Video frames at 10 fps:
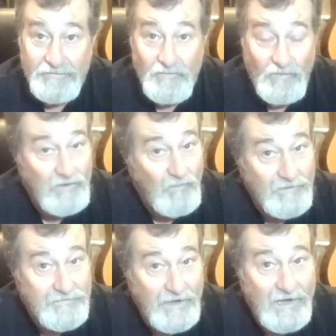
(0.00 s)

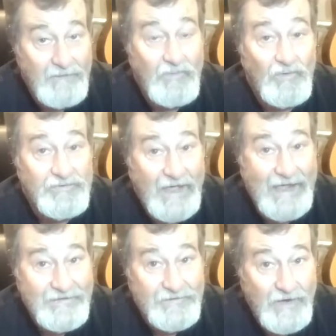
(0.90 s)
one time was
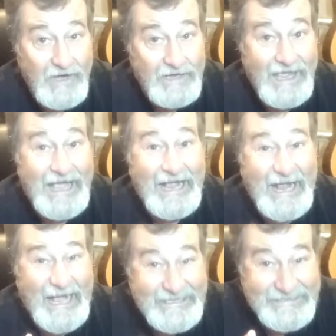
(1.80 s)
8-track
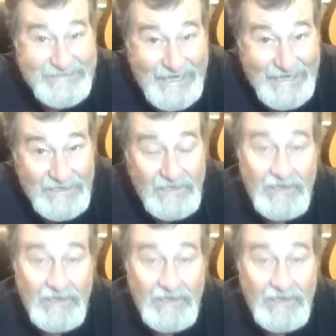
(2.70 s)
cassette.